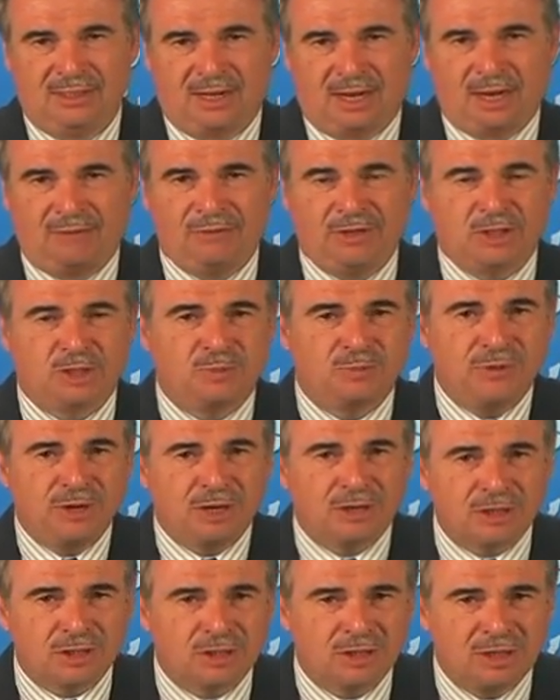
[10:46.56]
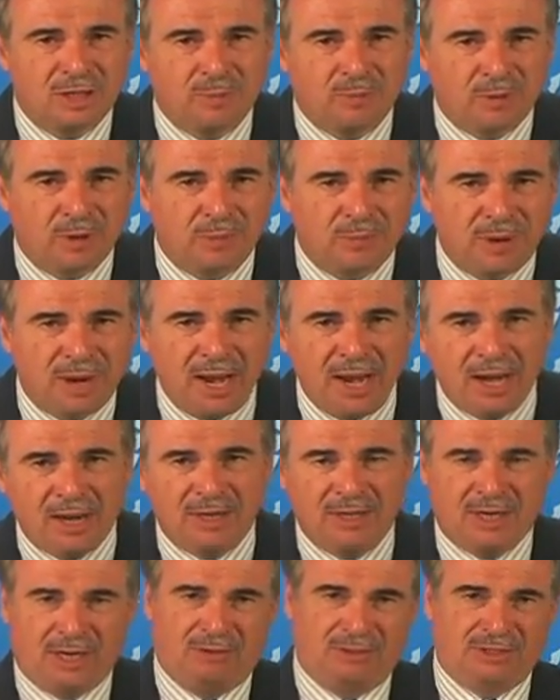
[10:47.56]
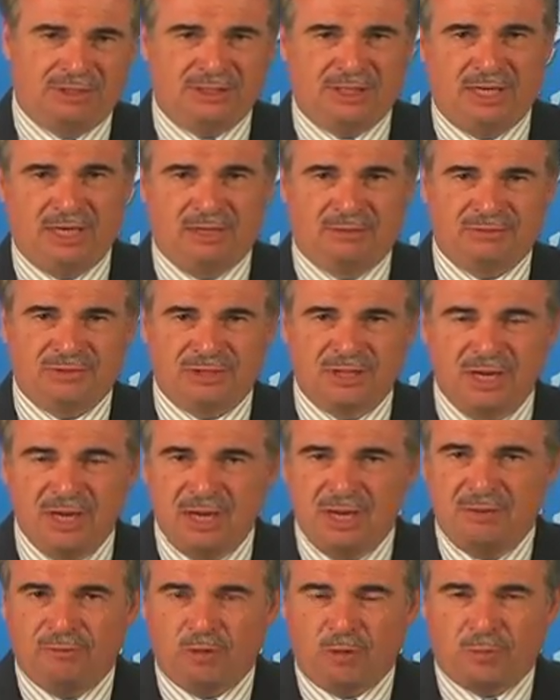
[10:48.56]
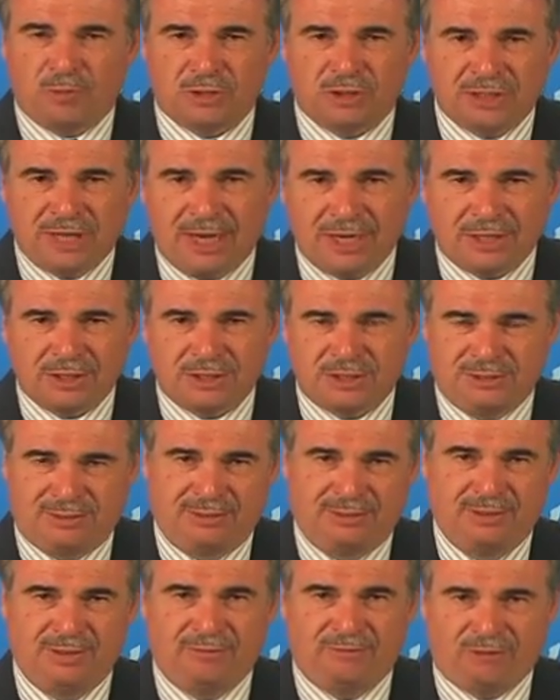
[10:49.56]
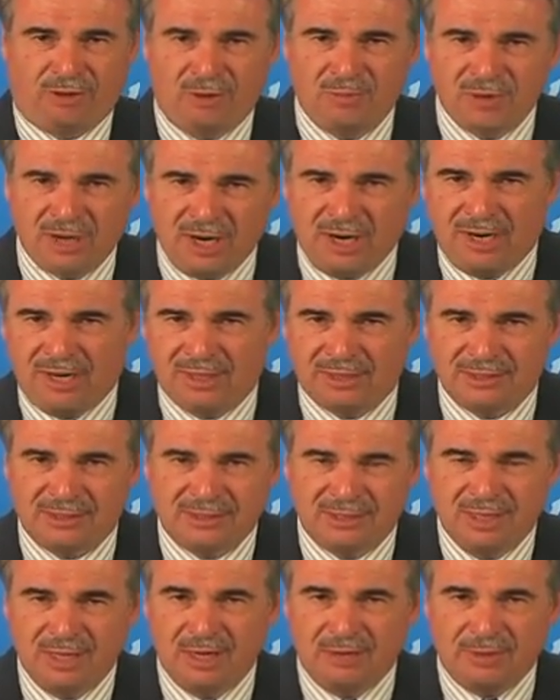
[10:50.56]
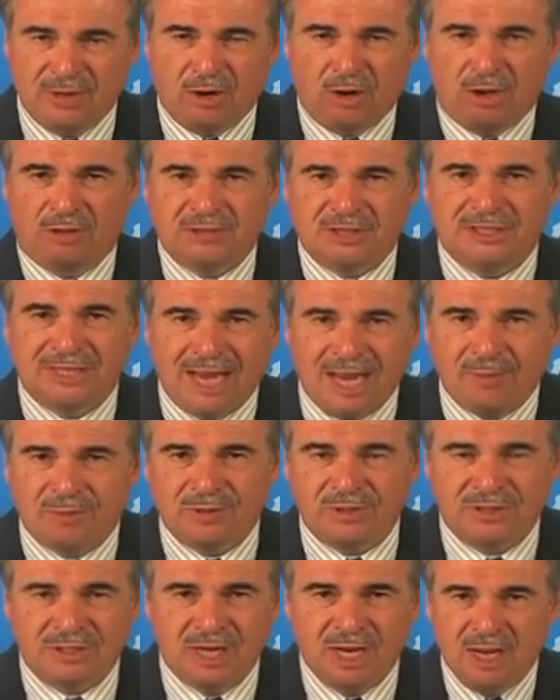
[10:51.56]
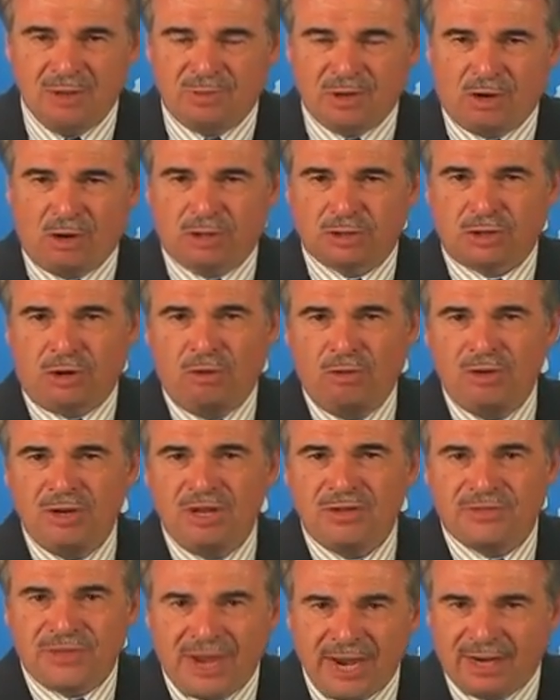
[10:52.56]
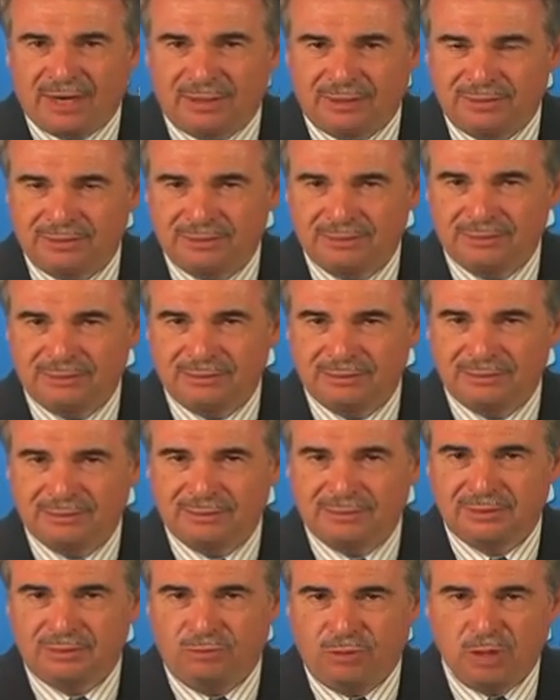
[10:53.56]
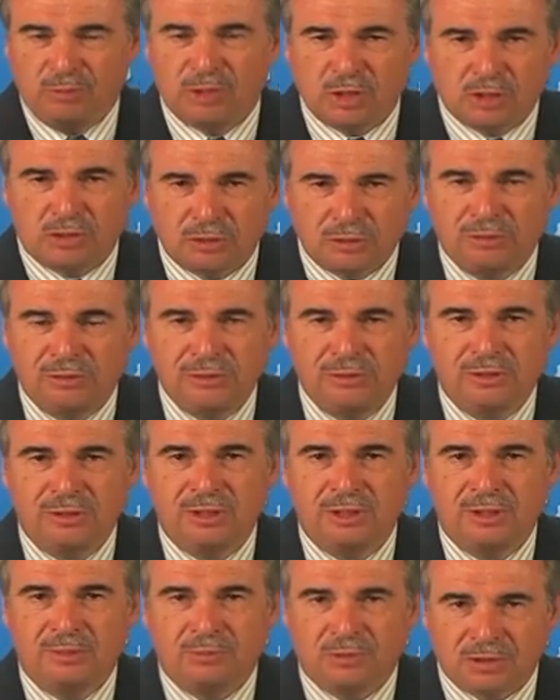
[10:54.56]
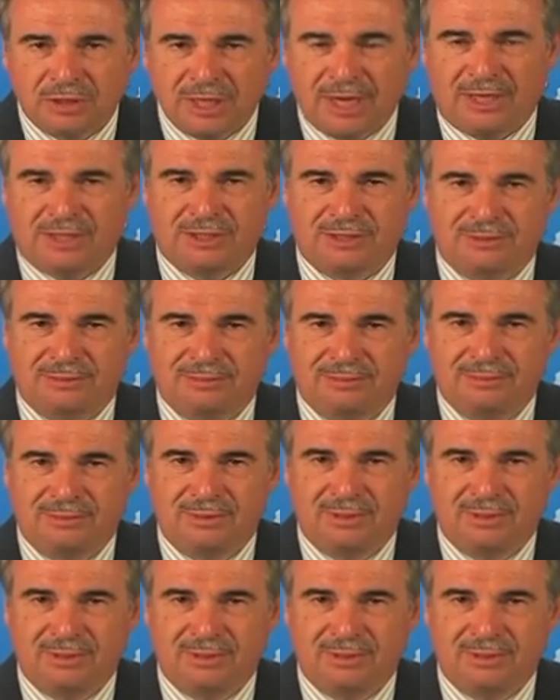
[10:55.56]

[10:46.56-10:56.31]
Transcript: Are we spiritually preparing ourselves for protection from God when all of this happens? Because only there will be true protection.